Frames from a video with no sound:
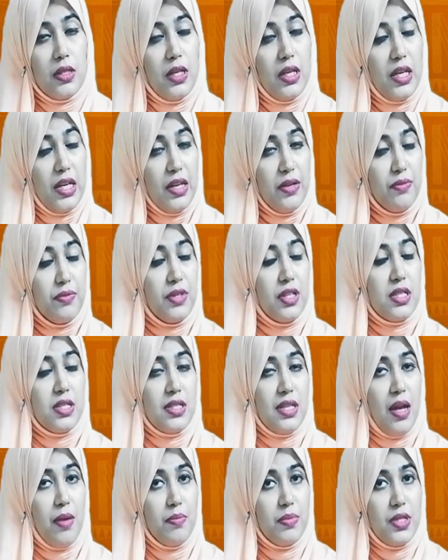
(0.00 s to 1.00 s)
If the
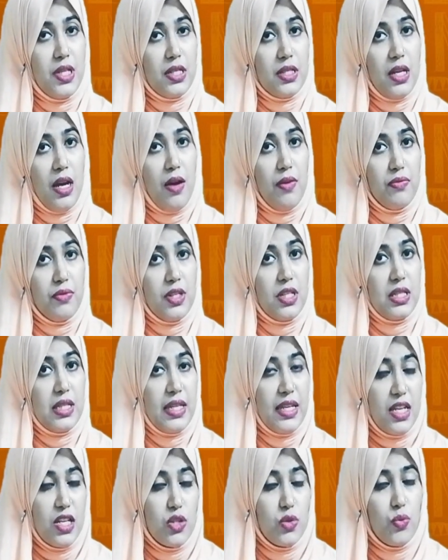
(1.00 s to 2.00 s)
subject after
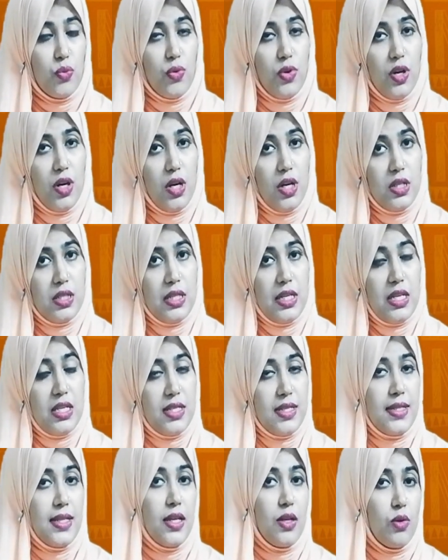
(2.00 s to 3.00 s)
these words is
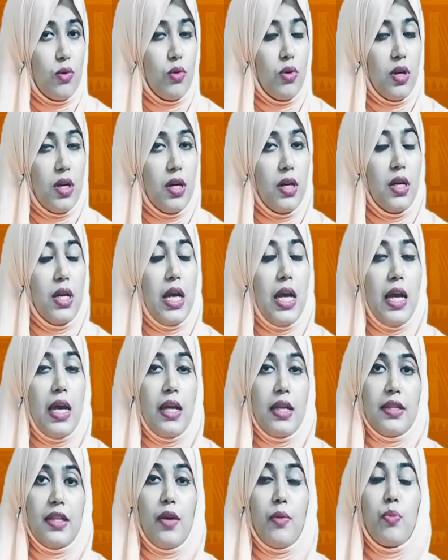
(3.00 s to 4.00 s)
singular,
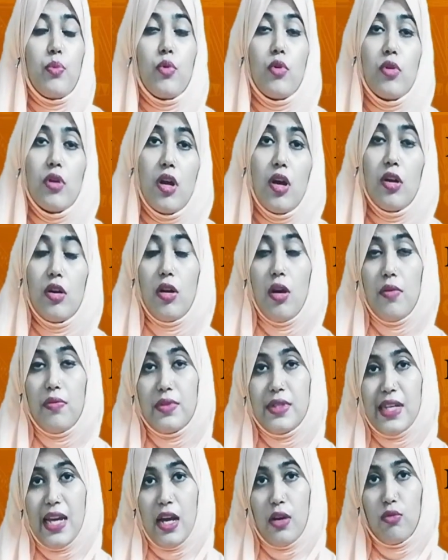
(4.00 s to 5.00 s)
the pronoun
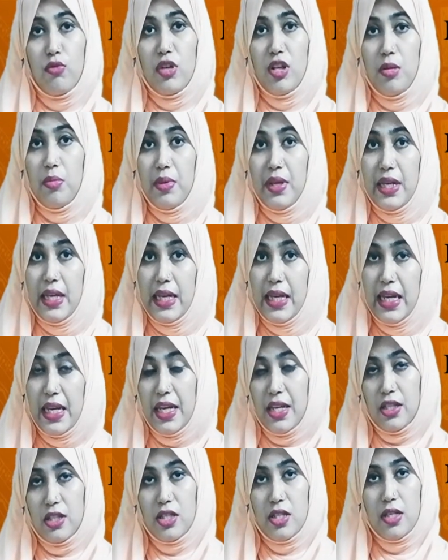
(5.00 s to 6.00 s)
of tag will be
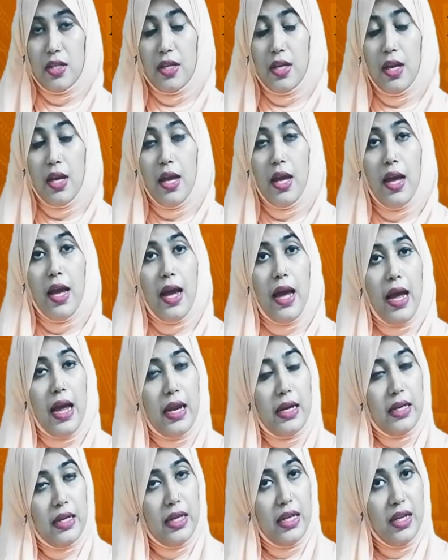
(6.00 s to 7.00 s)
it.
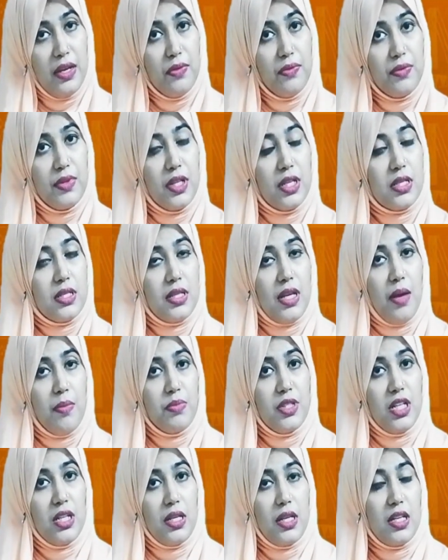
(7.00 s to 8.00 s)
And if the
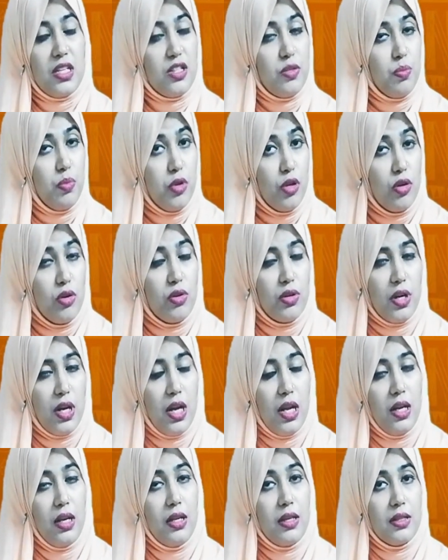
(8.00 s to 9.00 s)
subject is
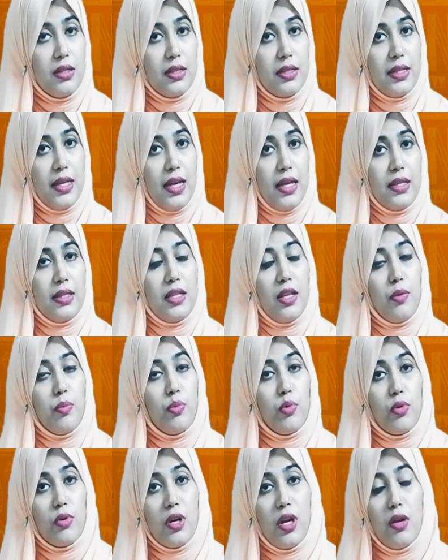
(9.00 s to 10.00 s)
plural, then the
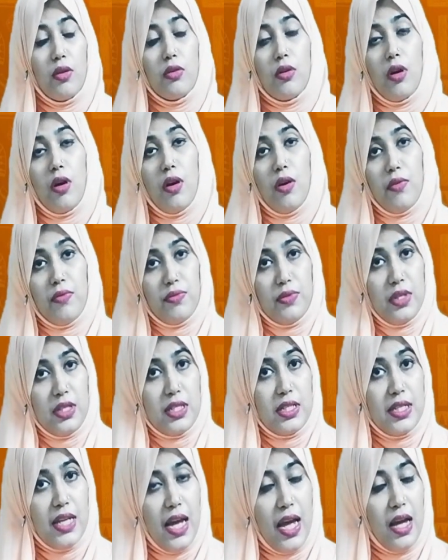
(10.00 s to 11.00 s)
pronoun of the
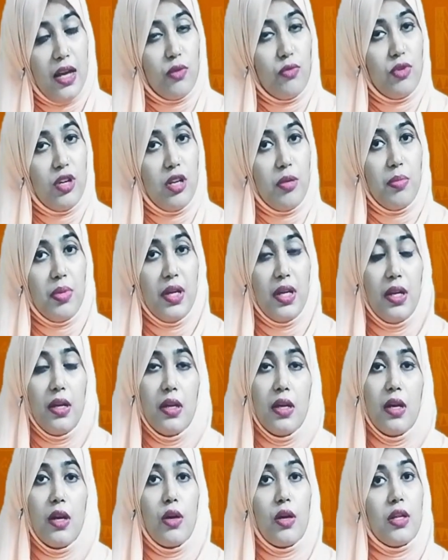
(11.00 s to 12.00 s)
tag will be
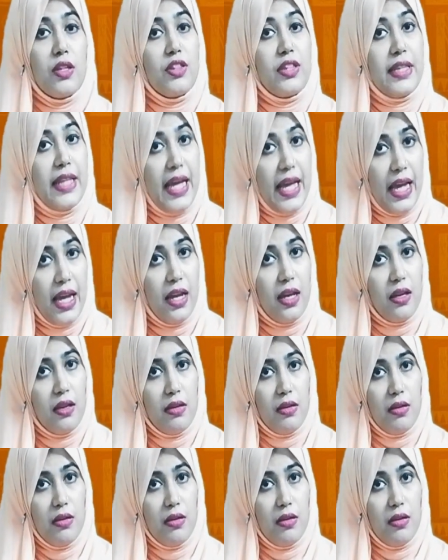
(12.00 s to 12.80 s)
they.